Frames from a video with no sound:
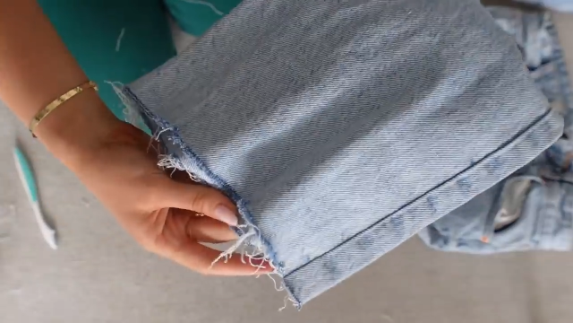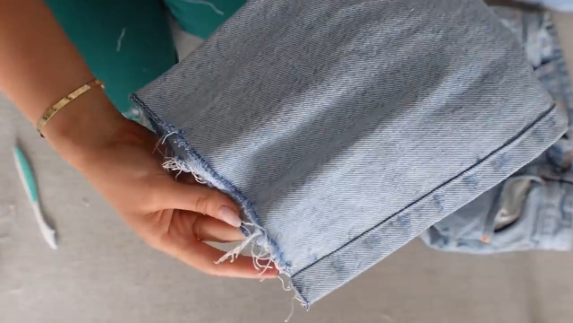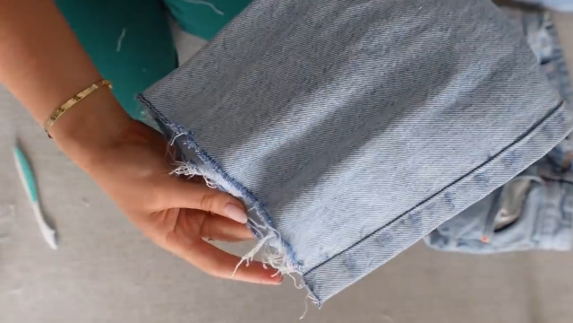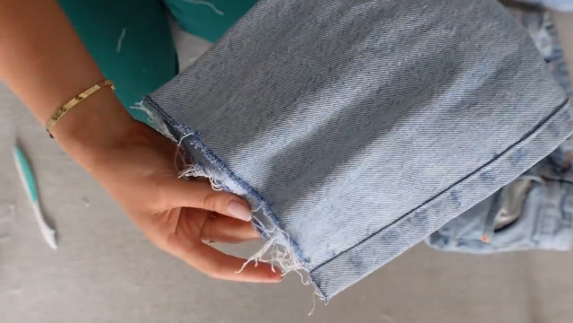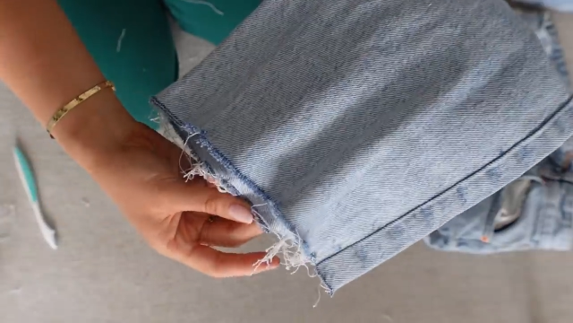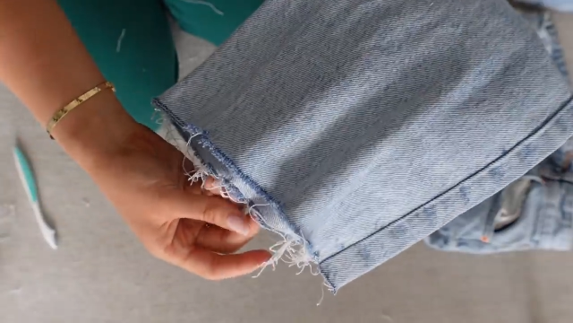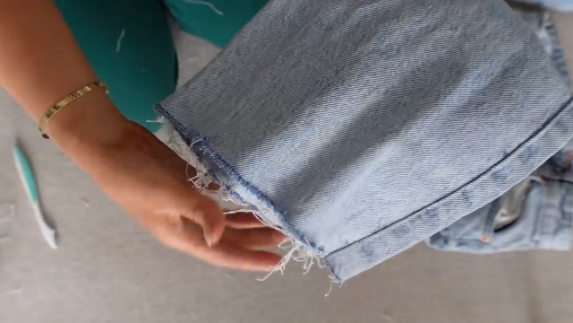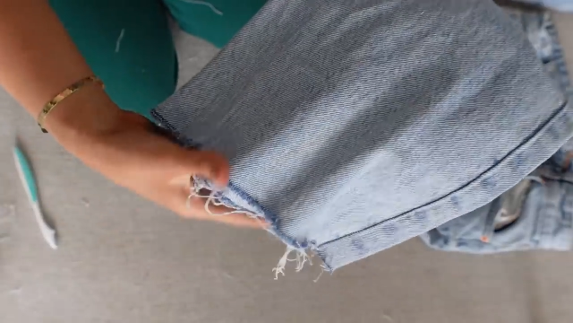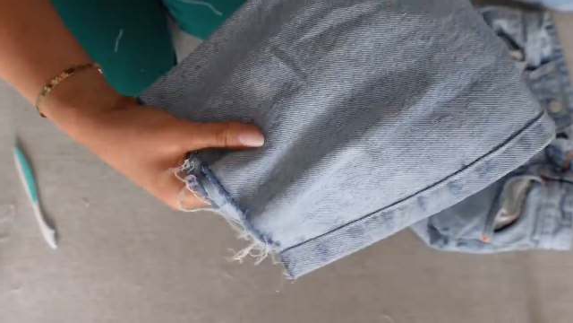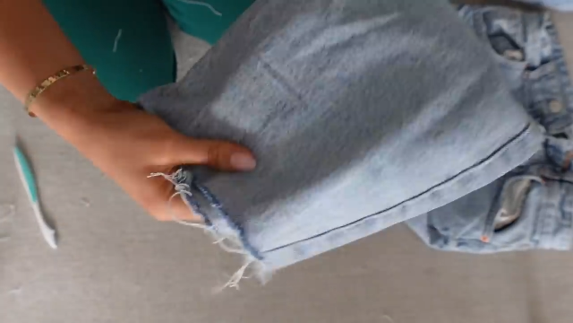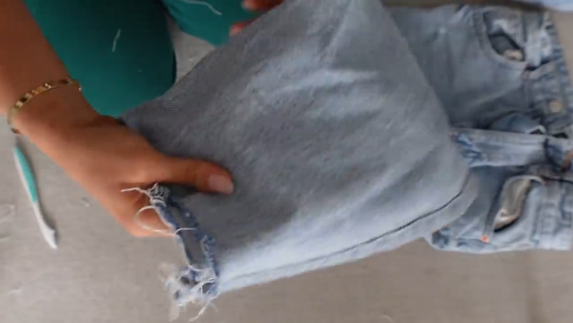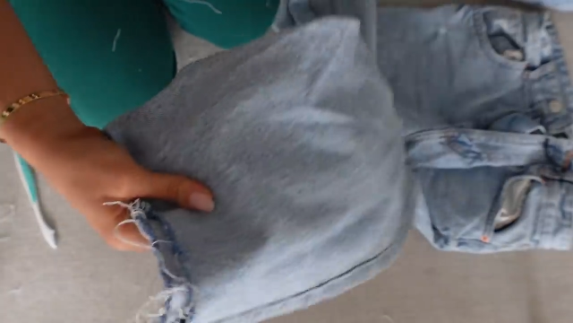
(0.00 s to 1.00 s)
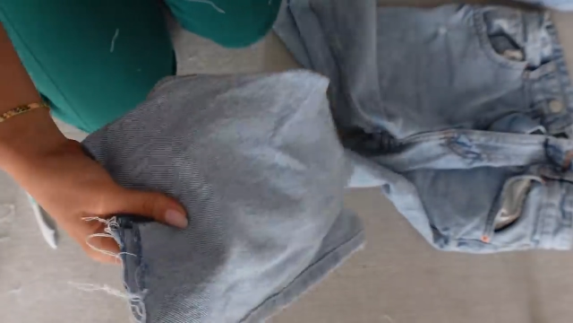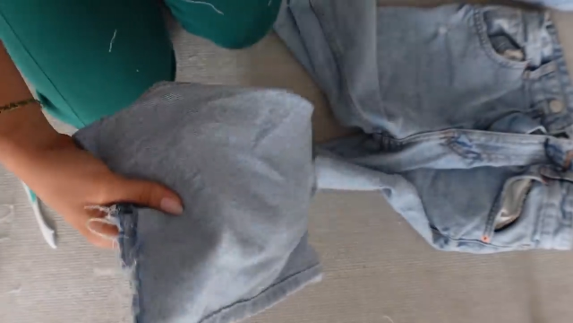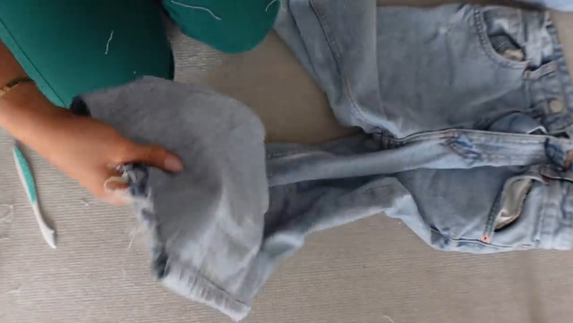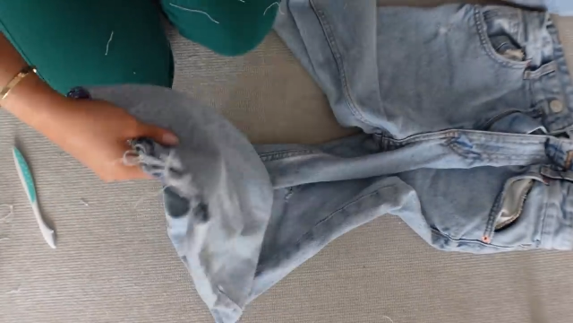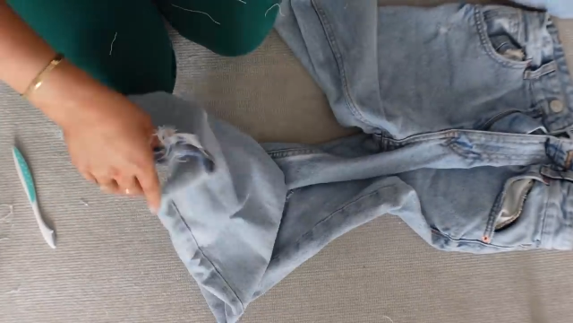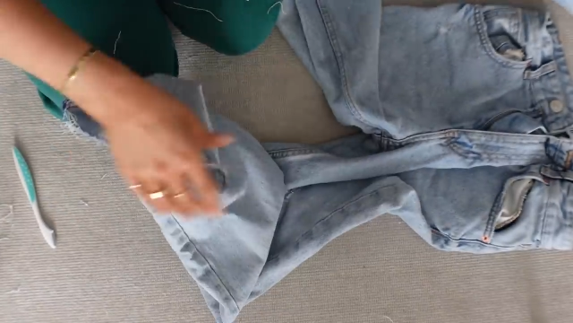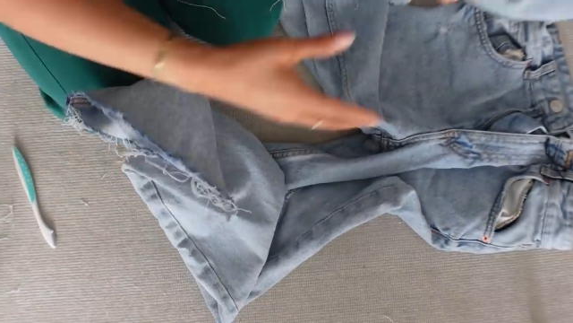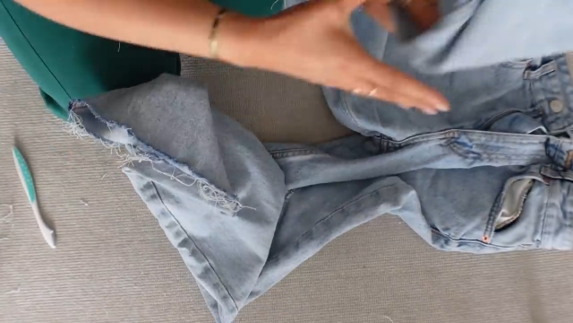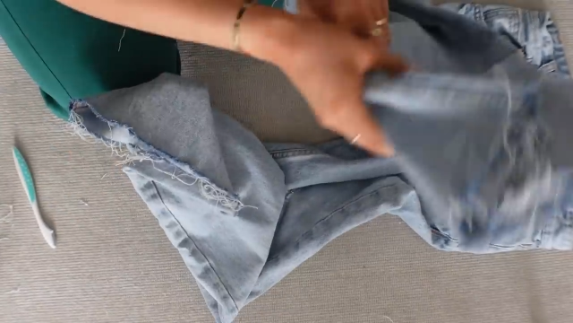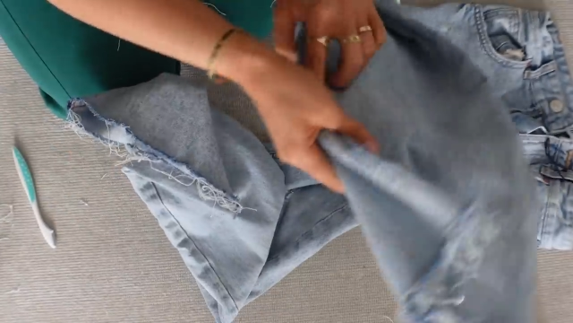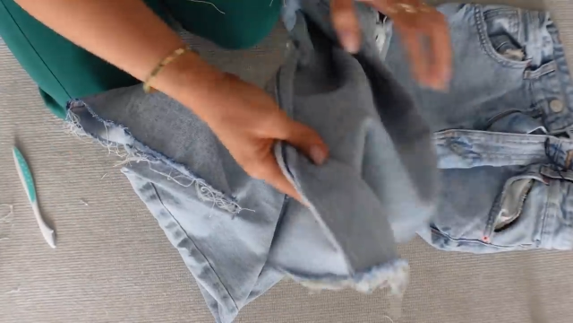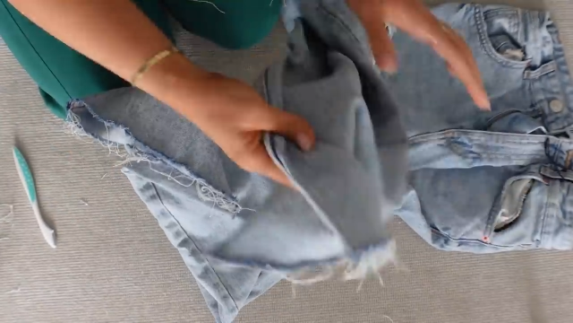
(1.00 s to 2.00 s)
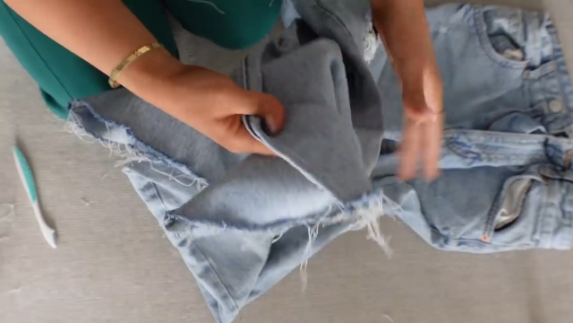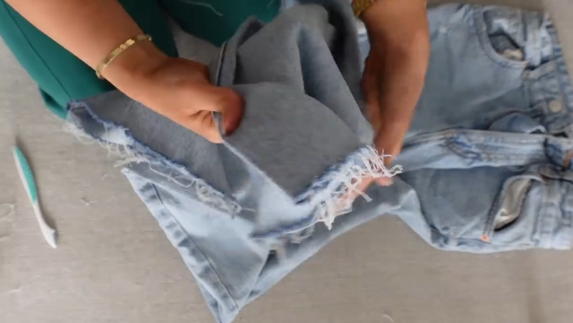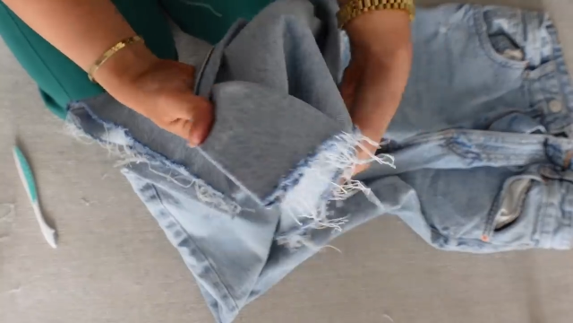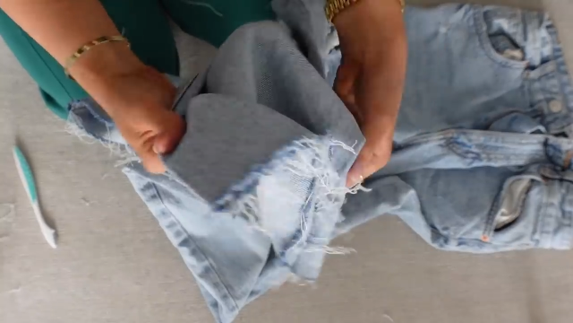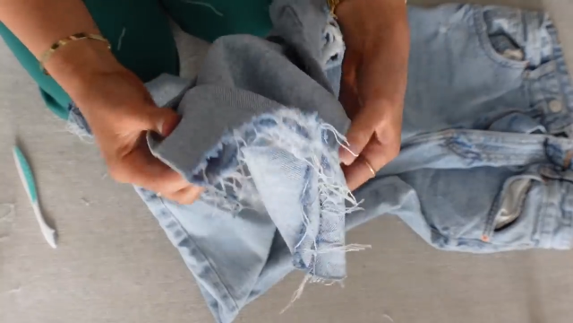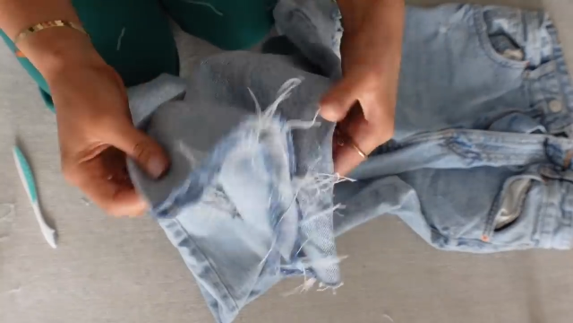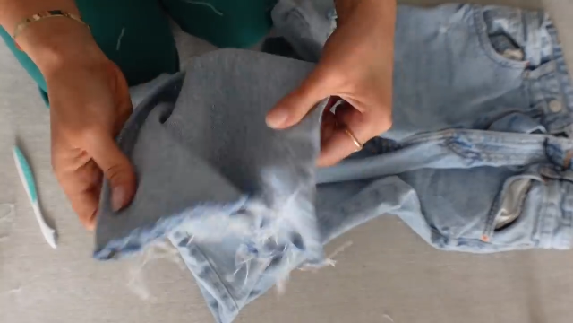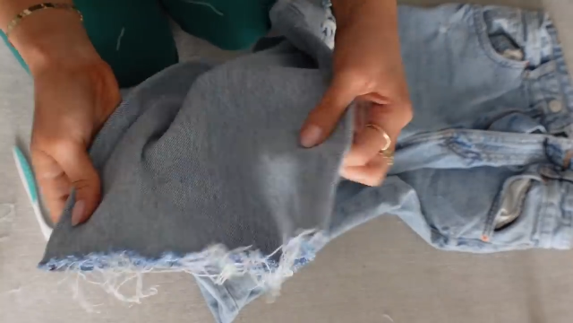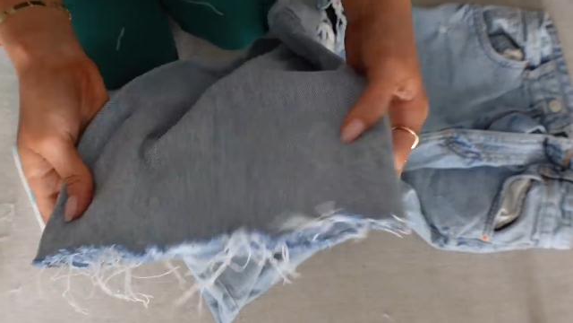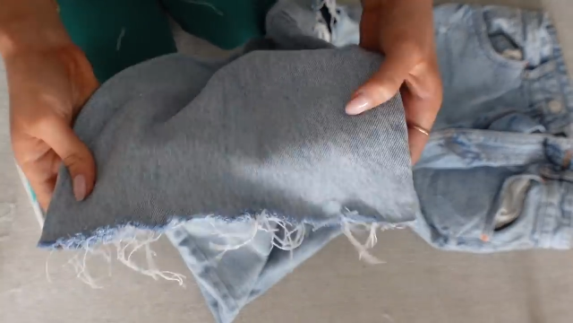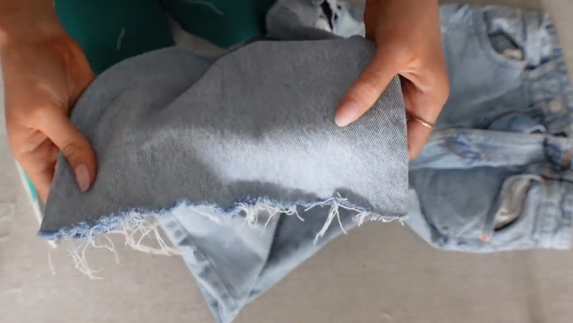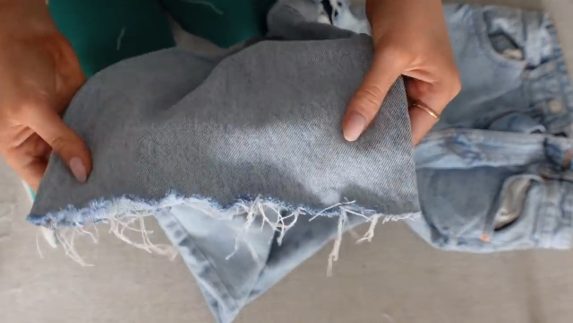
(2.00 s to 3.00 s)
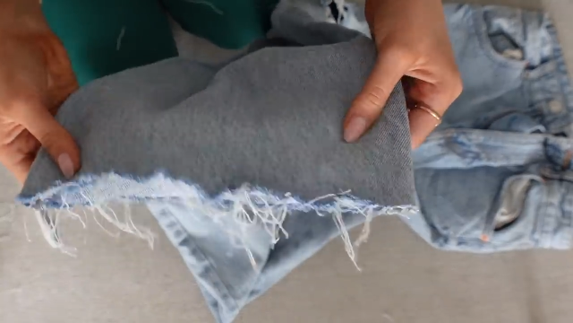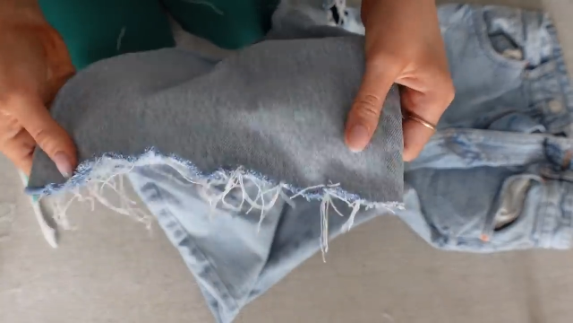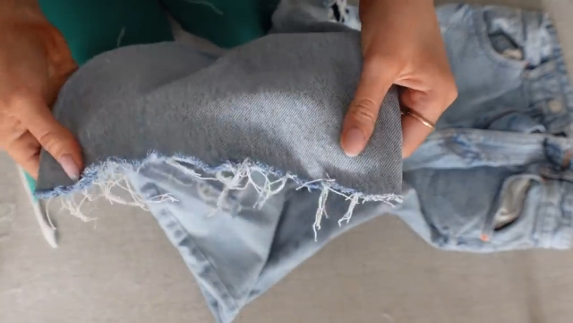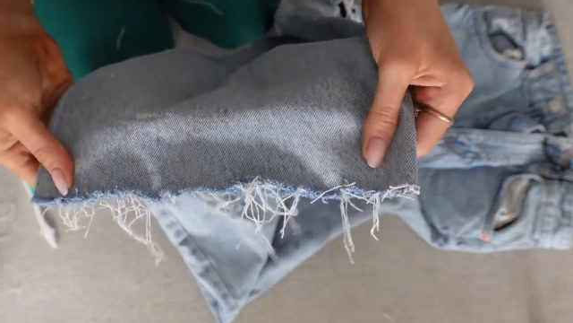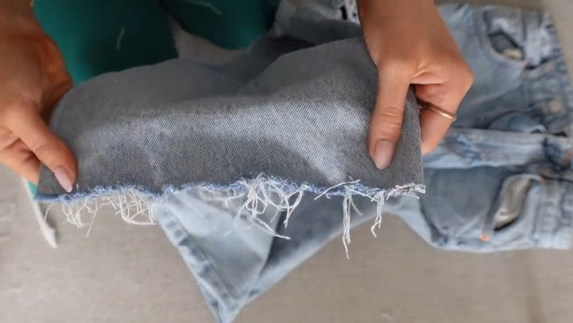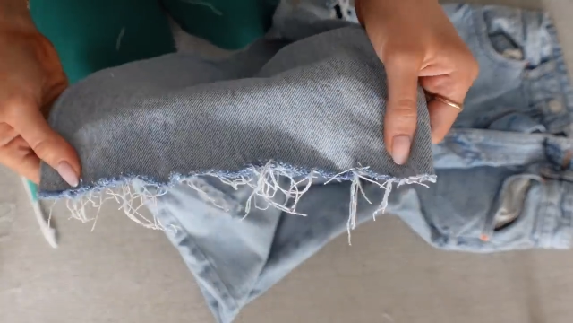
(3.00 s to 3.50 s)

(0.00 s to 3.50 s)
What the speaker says: (no speaker visible)